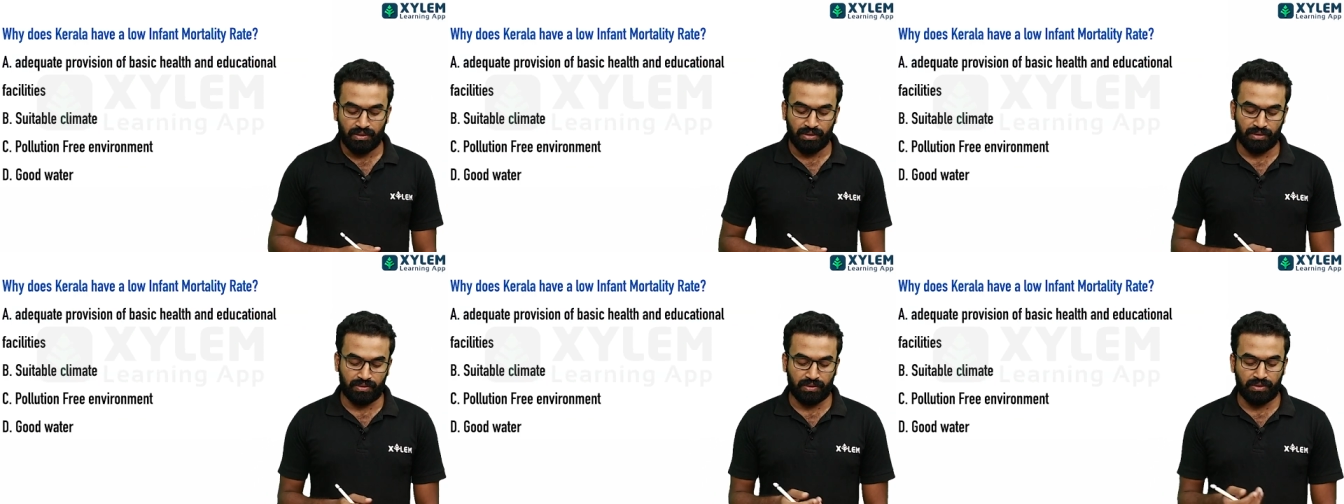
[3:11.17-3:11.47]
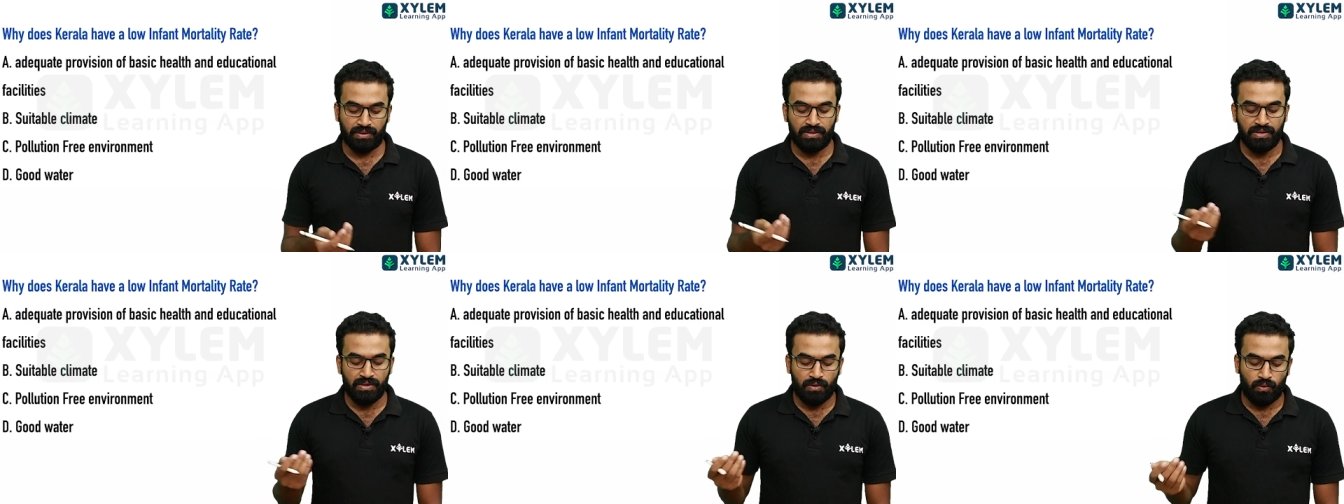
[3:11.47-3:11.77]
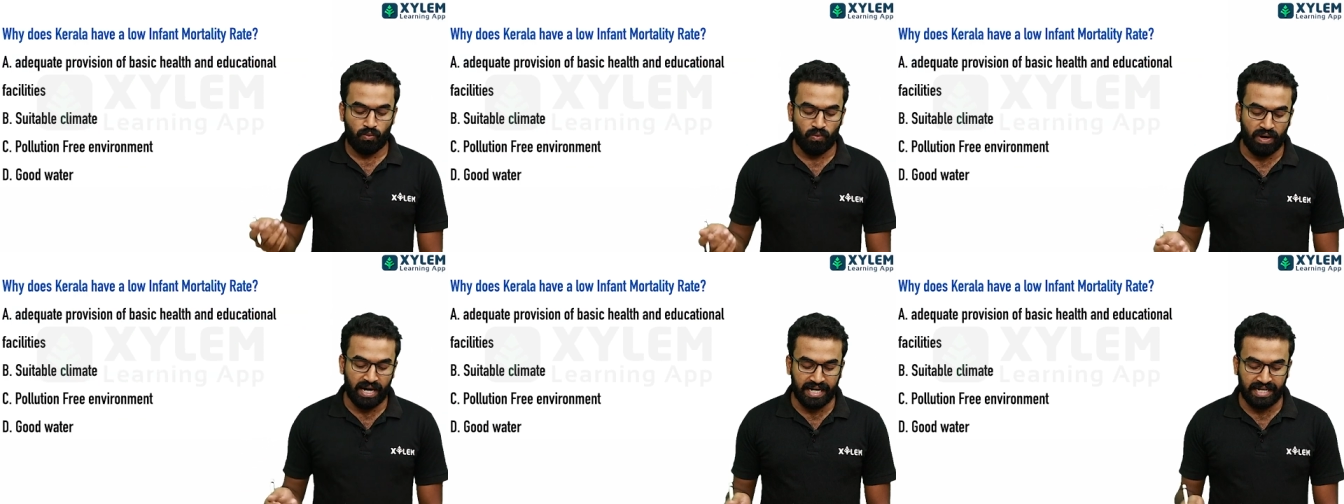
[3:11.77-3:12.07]
No go.
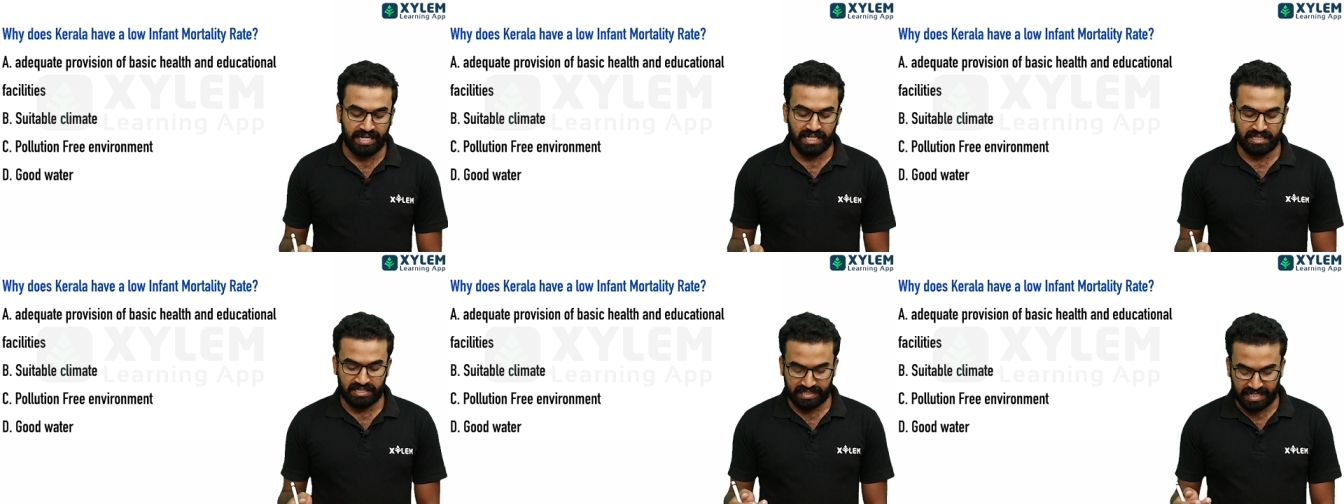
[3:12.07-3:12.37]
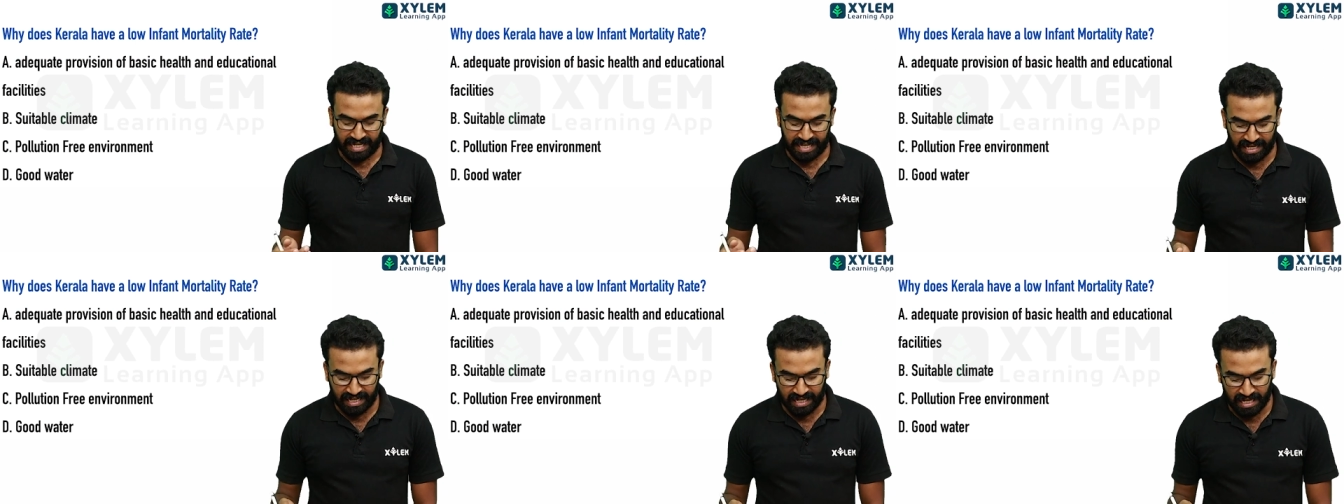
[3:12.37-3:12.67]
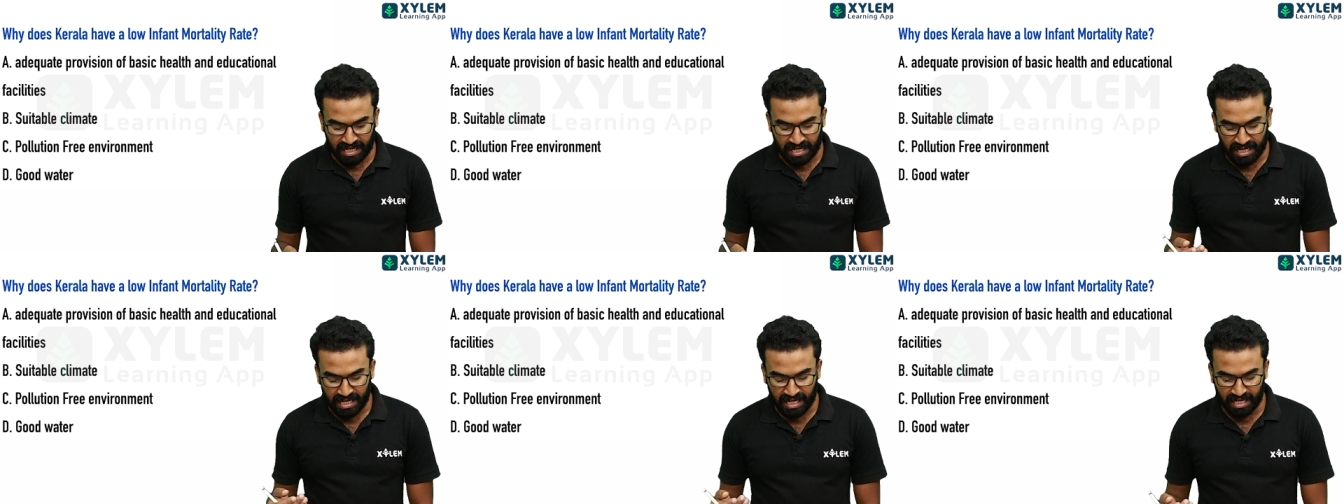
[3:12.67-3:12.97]
Why does
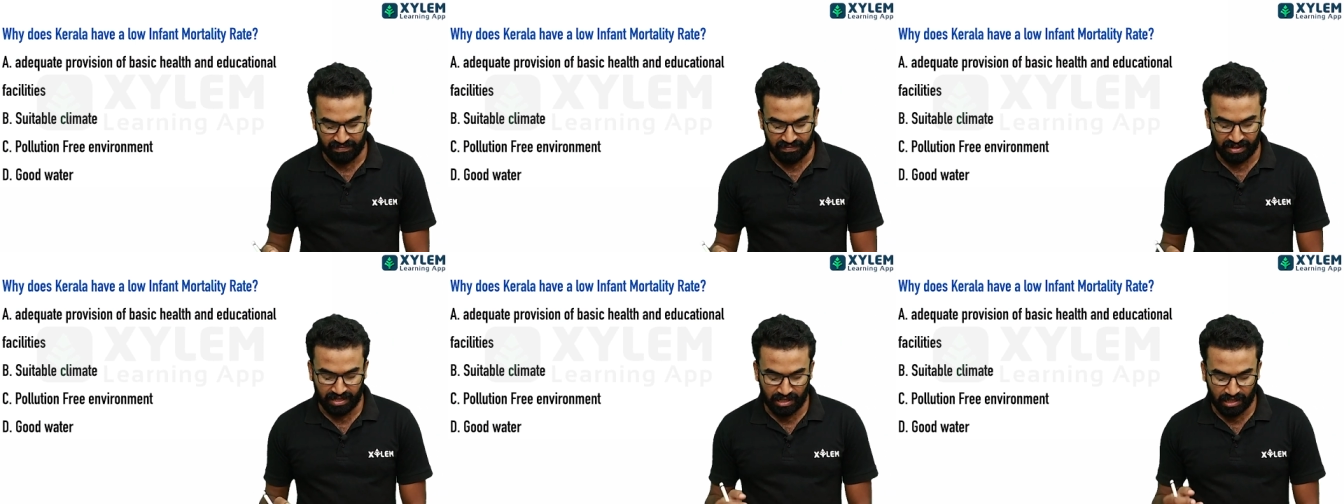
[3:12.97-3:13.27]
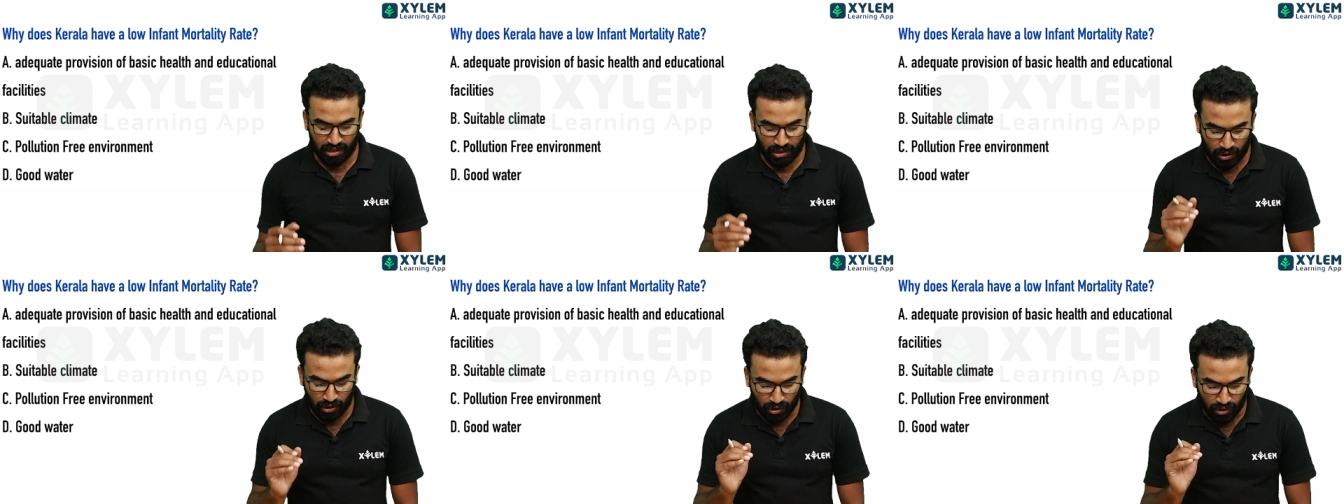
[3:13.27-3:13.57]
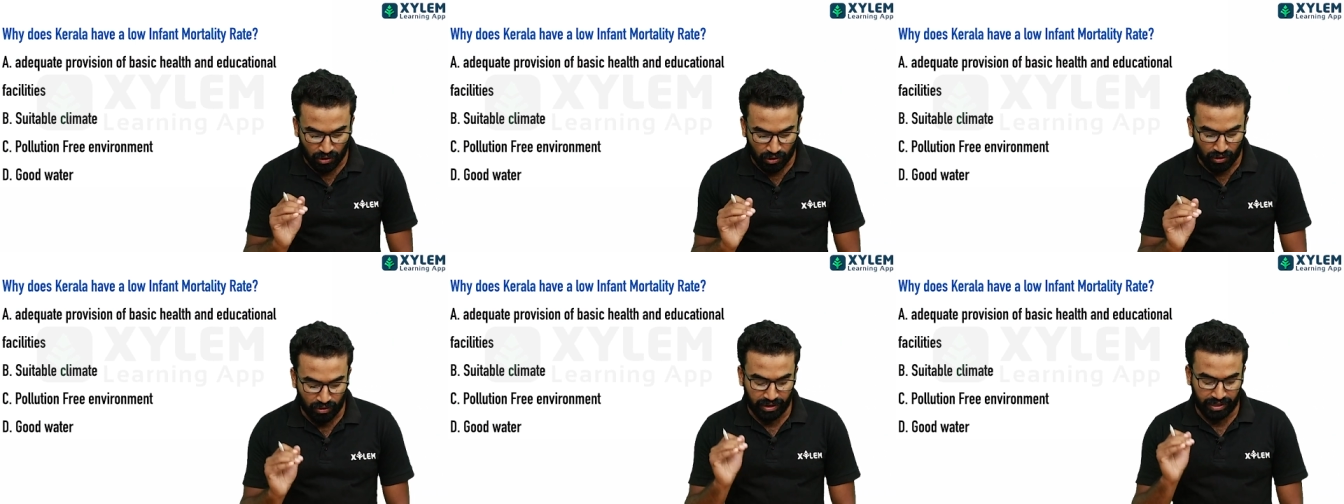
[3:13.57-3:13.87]
Kerala have a
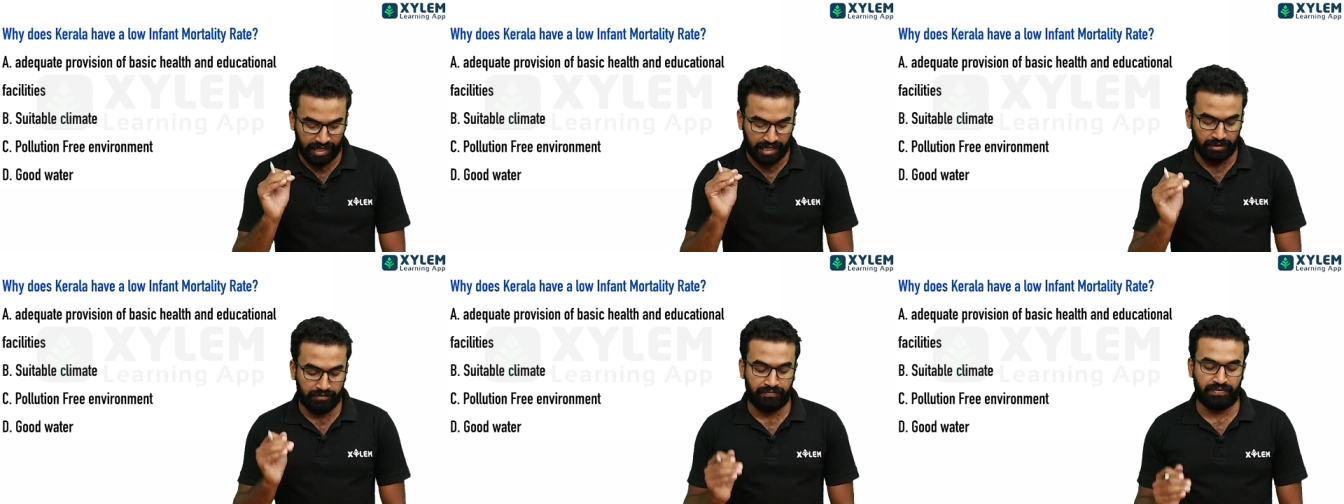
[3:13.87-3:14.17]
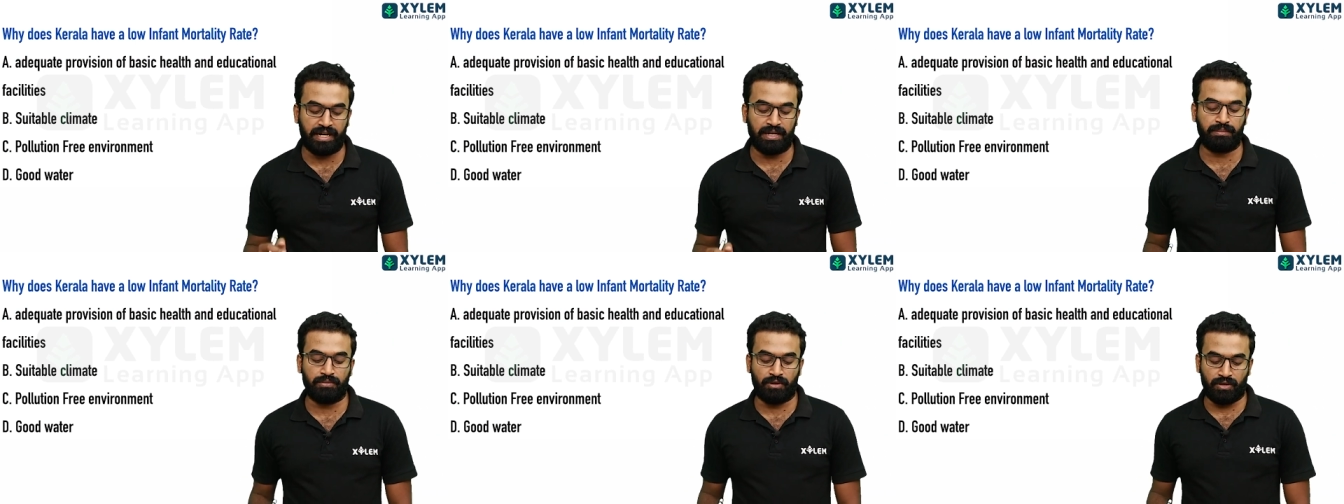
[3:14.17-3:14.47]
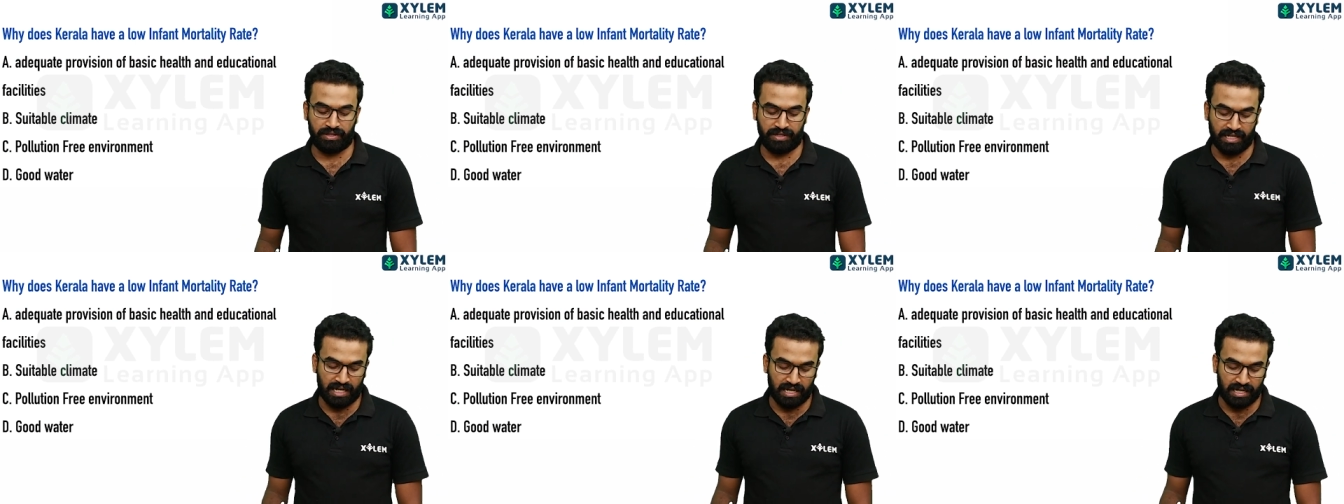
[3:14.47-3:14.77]
low infant
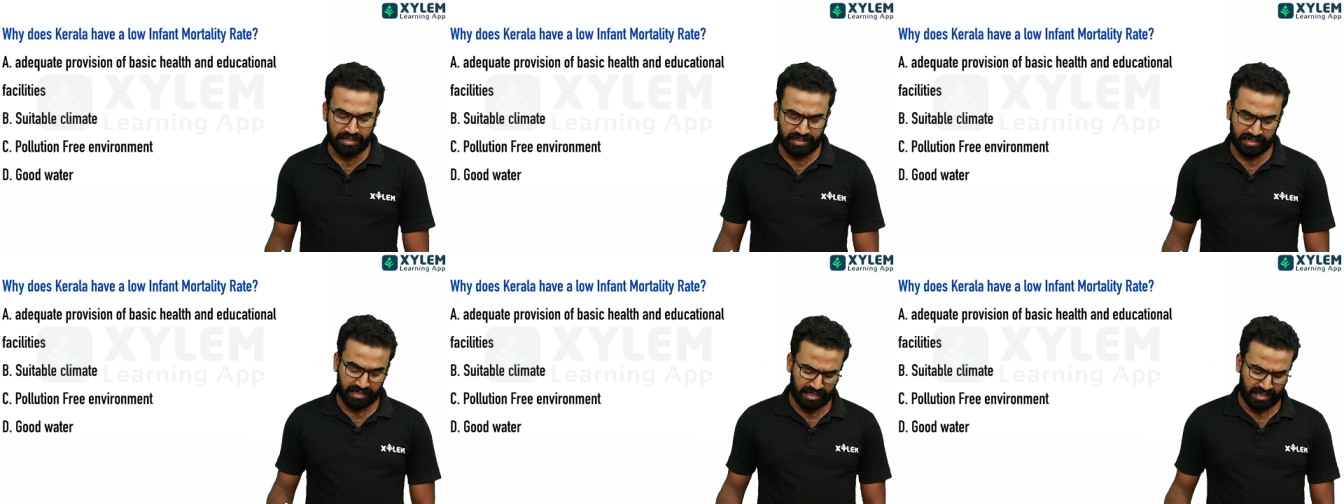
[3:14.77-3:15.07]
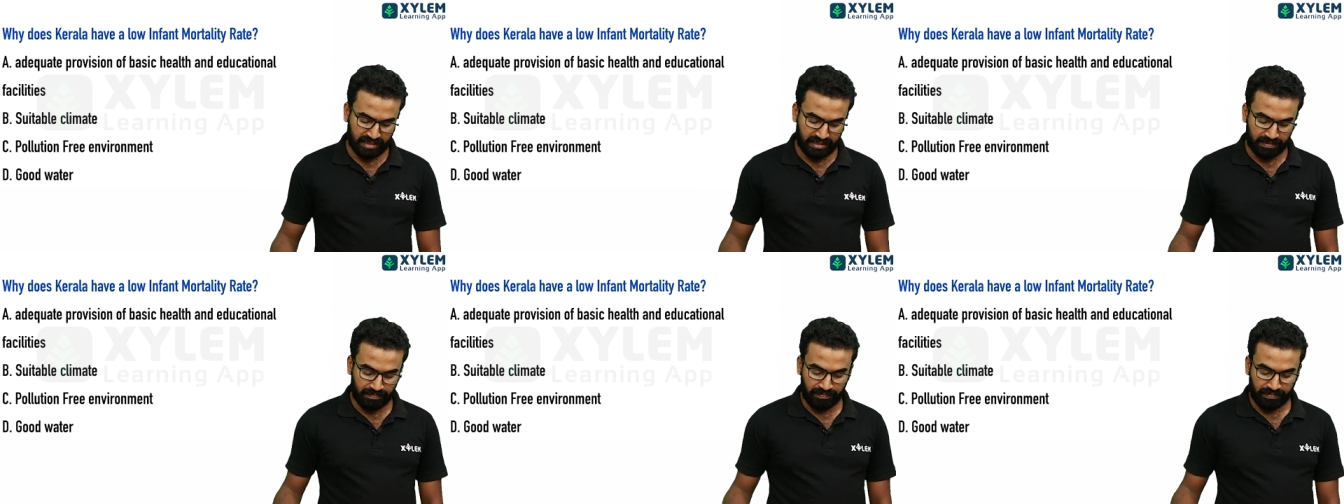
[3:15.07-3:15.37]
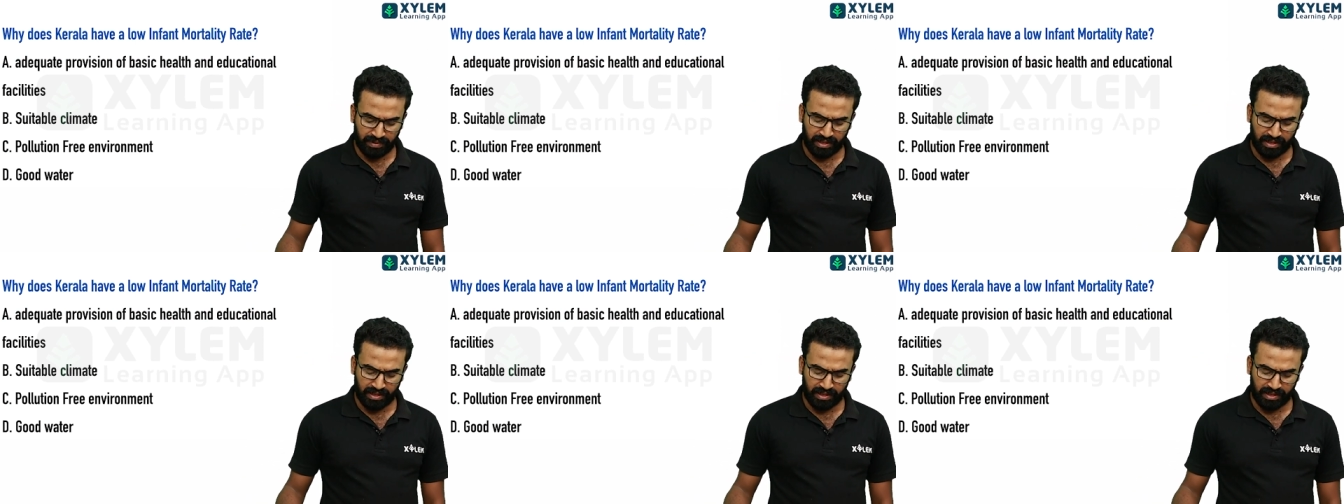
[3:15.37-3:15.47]
mortality rate?